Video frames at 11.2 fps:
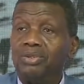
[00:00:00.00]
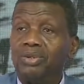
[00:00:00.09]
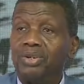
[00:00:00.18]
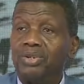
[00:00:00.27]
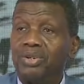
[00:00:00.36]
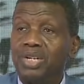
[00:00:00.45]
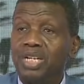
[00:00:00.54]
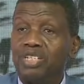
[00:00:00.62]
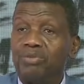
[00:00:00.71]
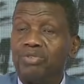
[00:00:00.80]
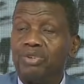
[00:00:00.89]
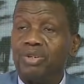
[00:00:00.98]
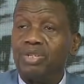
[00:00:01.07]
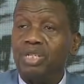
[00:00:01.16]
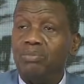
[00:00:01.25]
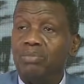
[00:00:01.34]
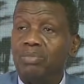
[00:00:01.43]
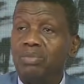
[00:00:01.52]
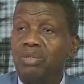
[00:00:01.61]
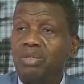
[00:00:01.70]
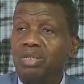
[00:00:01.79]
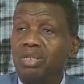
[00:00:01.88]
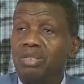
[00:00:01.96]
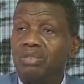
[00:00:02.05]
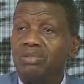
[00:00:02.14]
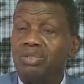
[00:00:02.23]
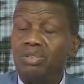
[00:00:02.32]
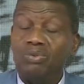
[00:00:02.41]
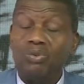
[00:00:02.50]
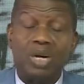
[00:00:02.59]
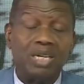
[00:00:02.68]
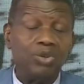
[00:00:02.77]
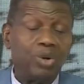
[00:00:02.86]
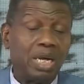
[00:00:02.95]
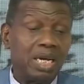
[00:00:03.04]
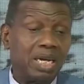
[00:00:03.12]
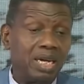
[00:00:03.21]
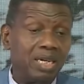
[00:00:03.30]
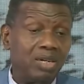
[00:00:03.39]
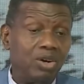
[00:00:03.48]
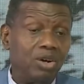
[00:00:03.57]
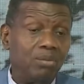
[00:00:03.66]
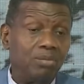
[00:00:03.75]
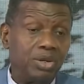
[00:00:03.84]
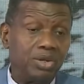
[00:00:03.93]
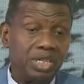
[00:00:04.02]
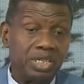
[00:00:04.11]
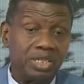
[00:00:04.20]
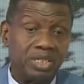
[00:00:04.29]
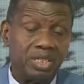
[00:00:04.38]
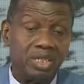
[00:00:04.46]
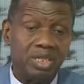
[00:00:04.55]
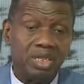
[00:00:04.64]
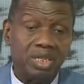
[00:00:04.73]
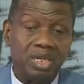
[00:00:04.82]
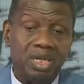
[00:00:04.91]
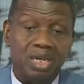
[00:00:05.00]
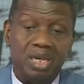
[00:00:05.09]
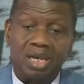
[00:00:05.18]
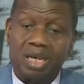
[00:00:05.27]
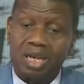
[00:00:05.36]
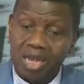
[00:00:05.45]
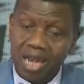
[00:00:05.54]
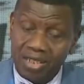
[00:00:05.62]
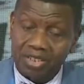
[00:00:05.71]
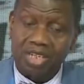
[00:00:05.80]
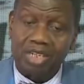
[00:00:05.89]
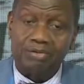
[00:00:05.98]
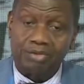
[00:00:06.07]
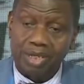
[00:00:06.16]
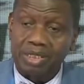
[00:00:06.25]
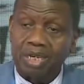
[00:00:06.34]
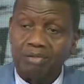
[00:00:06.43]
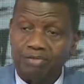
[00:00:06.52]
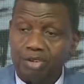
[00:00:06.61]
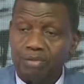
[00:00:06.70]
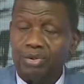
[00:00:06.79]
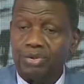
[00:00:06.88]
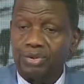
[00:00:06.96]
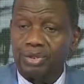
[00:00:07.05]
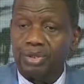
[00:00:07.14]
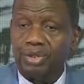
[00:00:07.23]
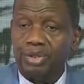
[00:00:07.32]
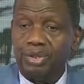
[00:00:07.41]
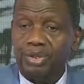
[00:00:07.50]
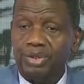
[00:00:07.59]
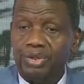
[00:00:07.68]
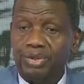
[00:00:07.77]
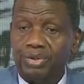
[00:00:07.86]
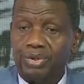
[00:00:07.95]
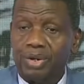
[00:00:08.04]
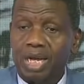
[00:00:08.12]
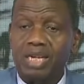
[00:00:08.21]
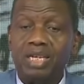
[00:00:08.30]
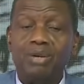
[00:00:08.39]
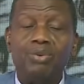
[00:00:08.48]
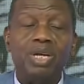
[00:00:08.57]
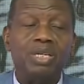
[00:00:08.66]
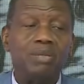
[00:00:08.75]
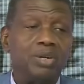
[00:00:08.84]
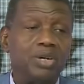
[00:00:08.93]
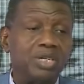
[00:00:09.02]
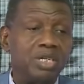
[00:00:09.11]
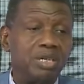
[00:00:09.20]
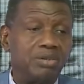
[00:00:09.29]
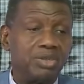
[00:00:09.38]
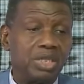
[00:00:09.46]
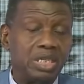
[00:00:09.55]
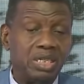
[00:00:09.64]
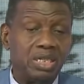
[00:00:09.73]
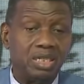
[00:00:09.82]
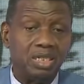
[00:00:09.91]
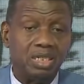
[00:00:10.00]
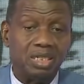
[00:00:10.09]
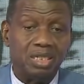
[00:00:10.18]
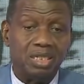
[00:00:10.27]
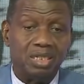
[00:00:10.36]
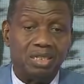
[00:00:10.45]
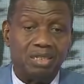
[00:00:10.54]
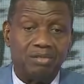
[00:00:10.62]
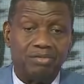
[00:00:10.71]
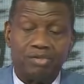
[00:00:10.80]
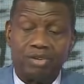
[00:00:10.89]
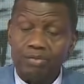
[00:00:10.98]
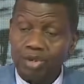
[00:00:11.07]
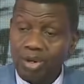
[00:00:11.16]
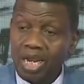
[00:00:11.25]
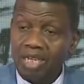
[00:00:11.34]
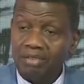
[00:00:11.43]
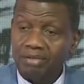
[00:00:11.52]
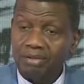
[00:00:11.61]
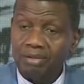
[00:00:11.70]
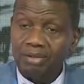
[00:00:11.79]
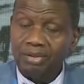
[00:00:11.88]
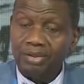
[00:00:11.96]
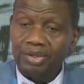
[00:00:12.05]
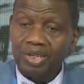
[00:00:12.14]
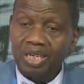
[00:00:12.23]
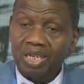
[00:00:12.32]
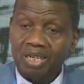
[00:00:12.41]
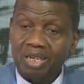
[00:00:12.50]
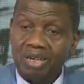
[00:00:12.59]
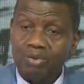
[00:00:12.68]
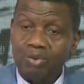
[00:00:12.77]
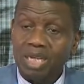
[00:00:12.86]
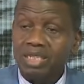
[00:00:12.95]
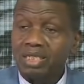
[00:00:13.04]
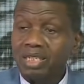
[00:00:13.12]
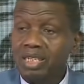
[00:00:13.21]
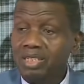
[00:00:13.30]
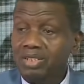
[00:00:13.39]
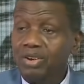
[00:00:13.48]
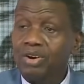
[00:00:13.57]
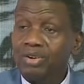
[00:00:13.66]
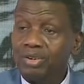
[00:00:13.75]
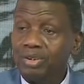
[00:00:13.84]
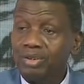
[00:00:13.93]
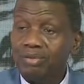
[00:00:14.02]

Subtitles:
on your knees before the one who can carry all burdens and ask him, first and foremost, to carry away the burden of sin from your life. And when sin is gone,